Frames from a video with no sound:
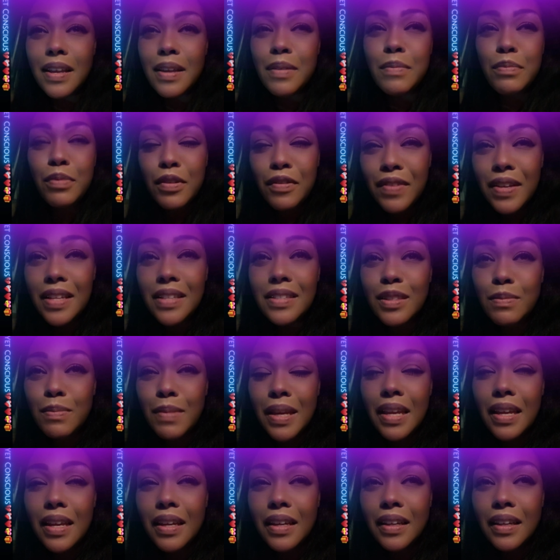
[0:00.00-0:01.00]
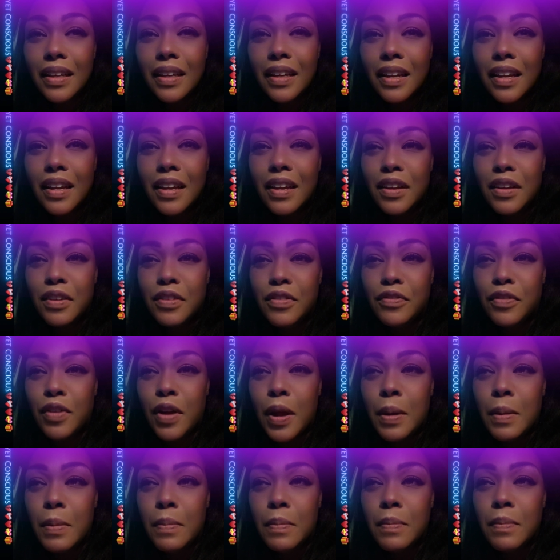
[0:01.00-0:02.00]
prevents me
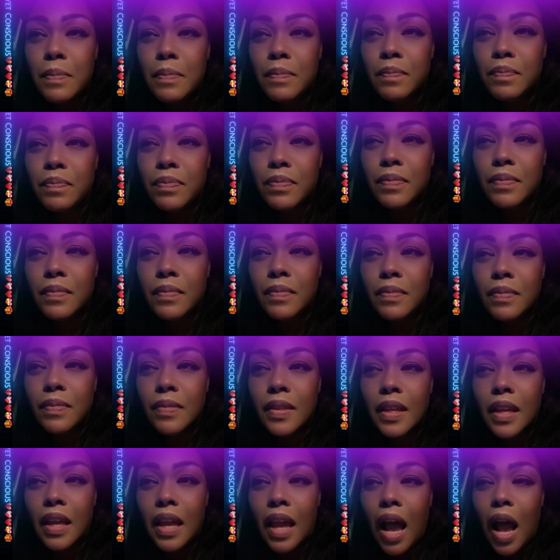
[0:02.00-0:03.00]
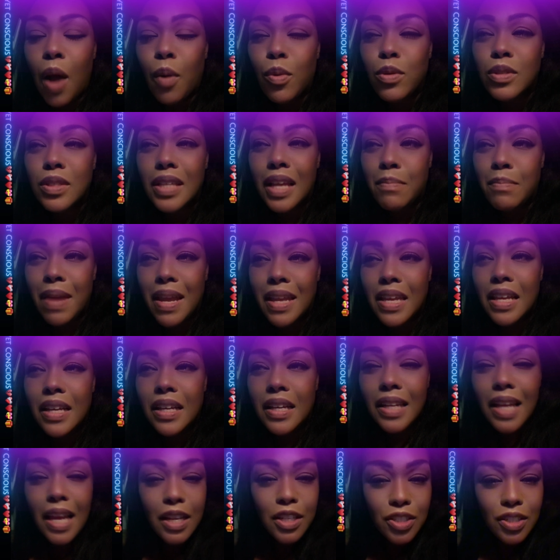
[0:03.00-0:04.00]
from, I won't say making
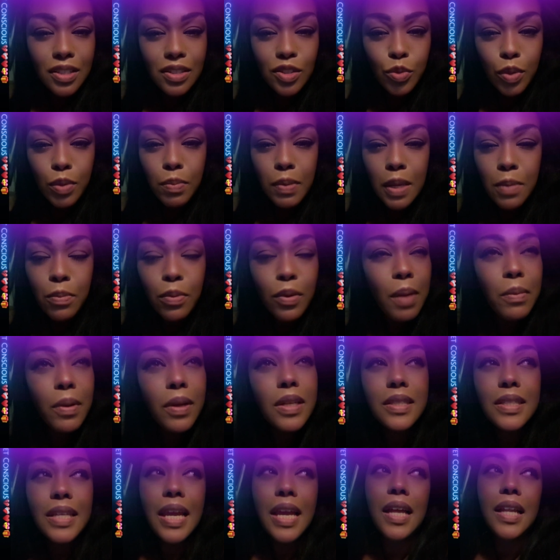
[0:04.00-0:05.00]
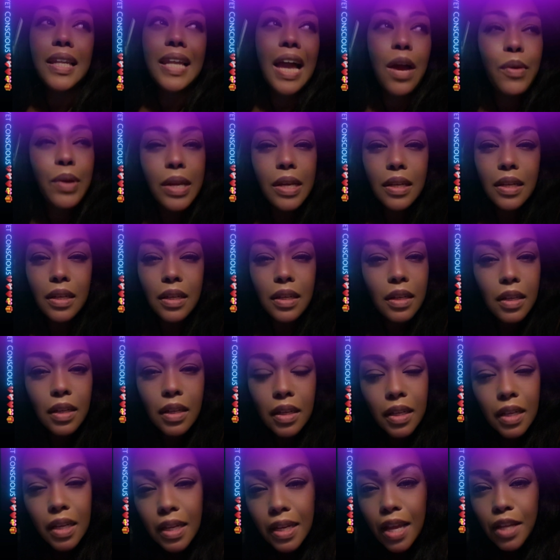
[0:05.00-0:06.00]
connections with people. I'm going to say allowing
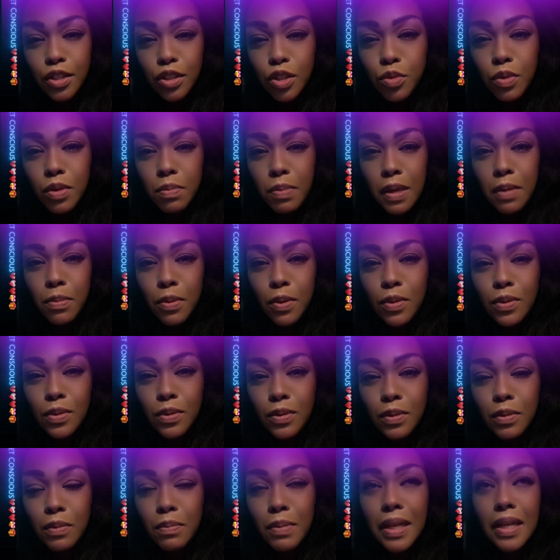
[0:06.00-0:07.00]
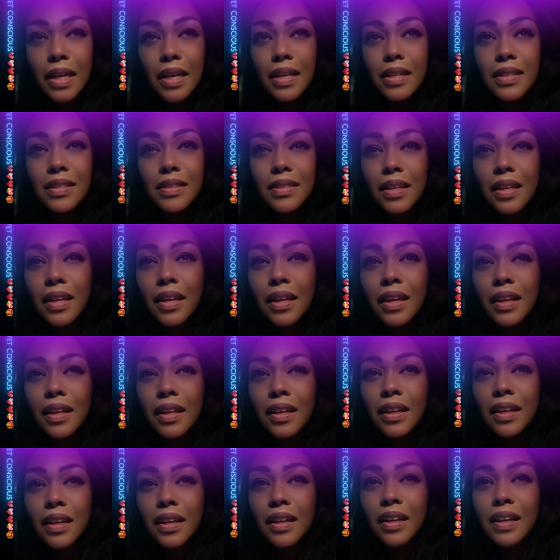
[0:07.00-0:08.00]
connections with people, because
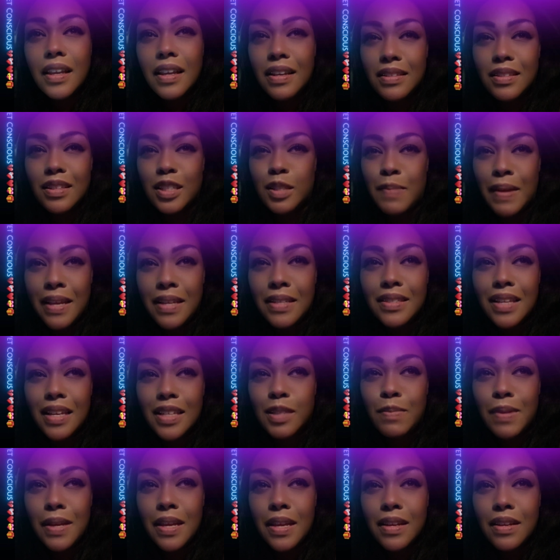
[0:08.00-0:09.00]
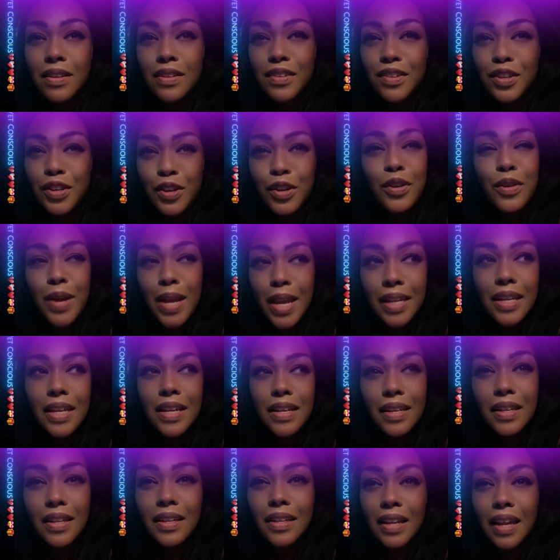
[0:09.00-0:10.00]
it's a space that's being
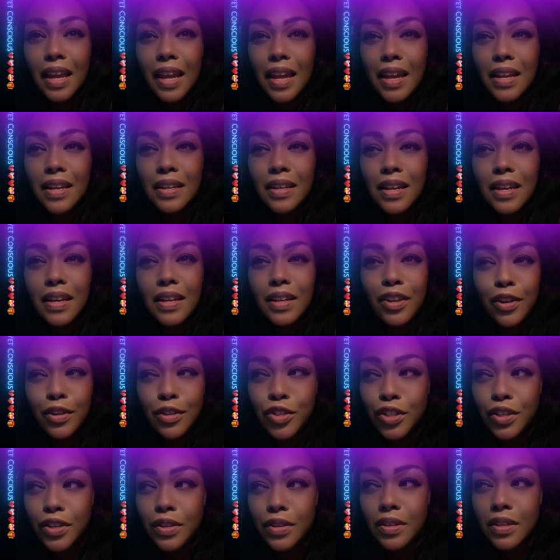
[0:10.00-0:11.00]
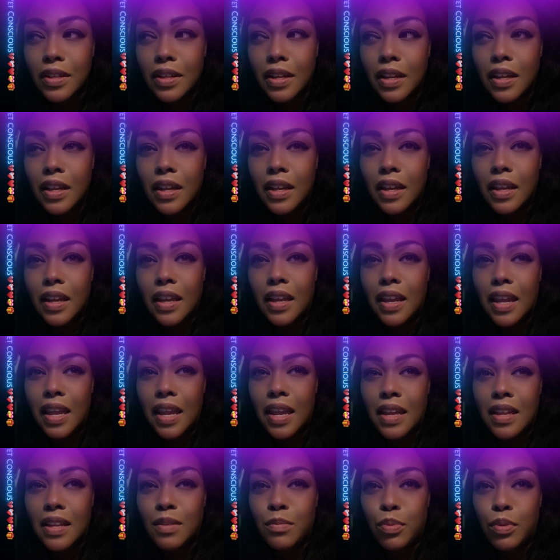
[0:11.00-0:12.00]
curated and nurtured
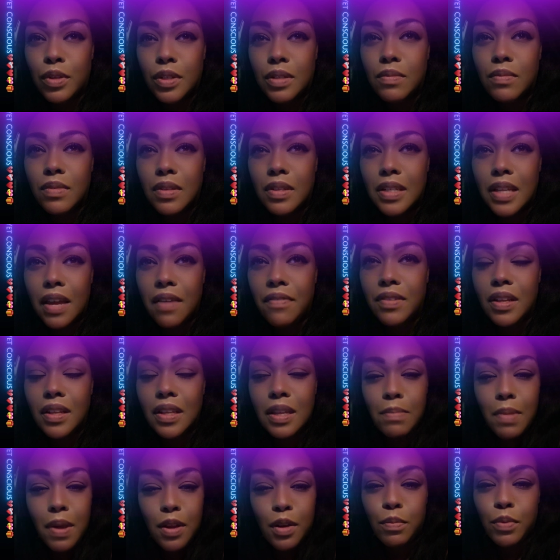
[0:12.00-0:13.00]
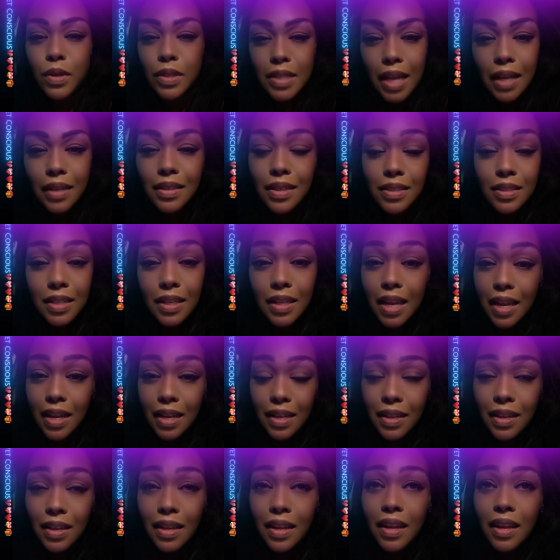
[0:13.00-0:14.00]
and definitely better protected today
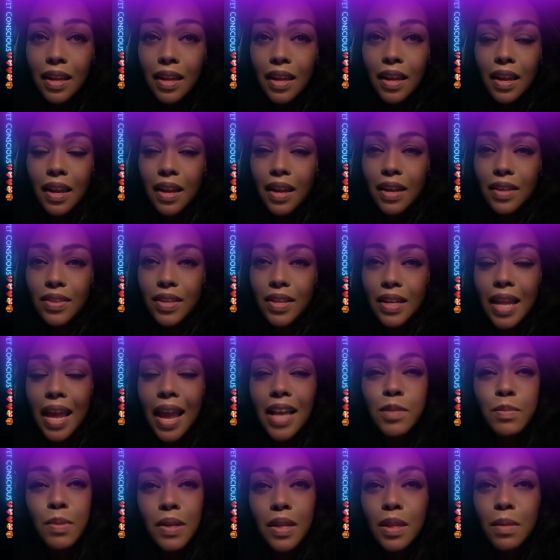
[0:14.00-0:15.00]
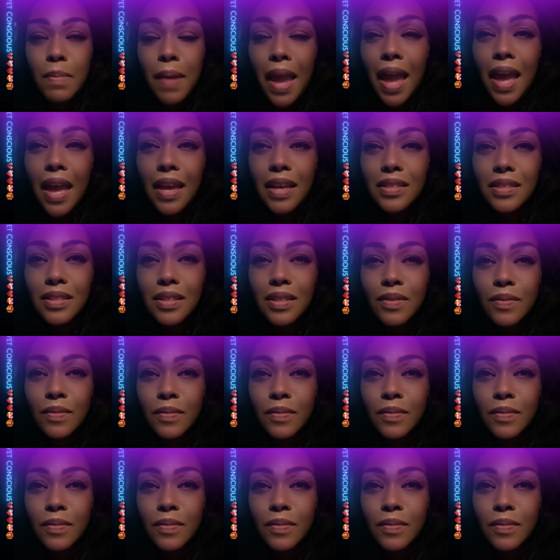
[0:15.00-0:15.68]
than it has been in the past.